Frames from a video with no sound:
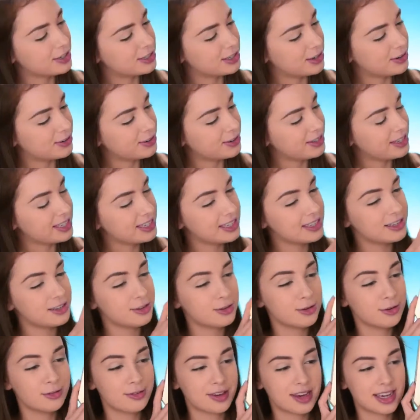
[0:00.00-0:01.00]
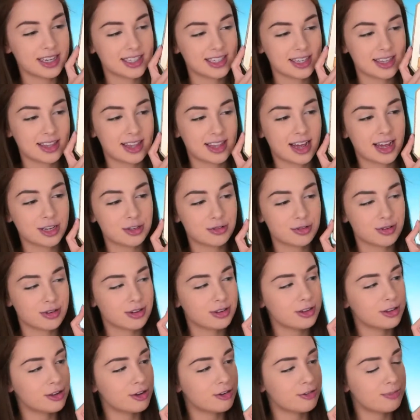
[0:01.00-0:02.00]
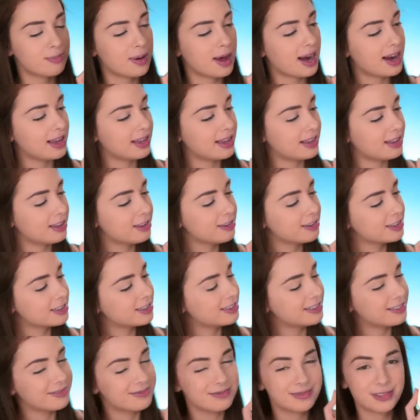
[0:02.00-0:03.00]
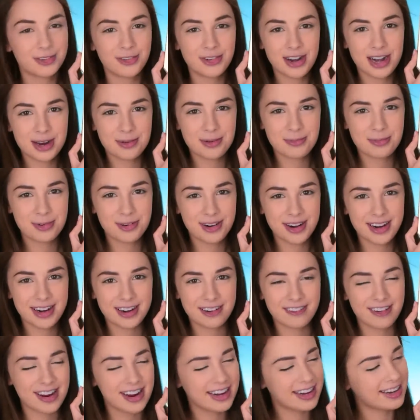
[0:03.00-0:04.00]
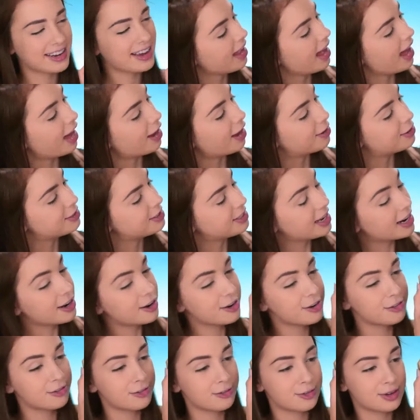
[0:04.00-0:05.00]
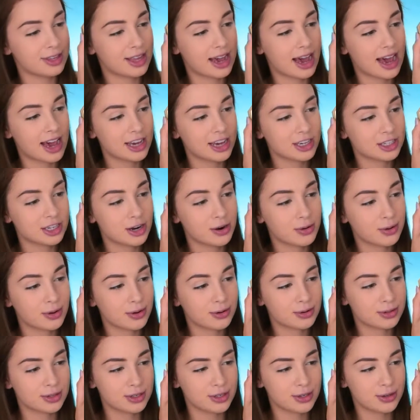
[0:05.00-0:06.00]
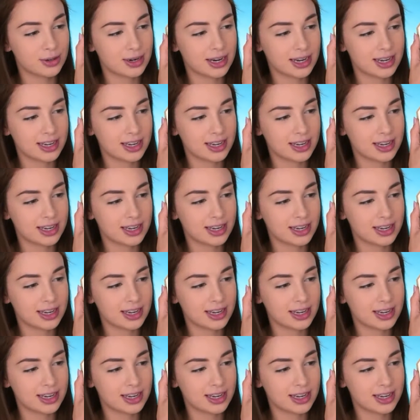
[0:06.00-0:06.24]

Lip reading: So this is the Too Faced Natural Love palette. Looks really pretty, right? I'll start off with the eyeshadow called Nude.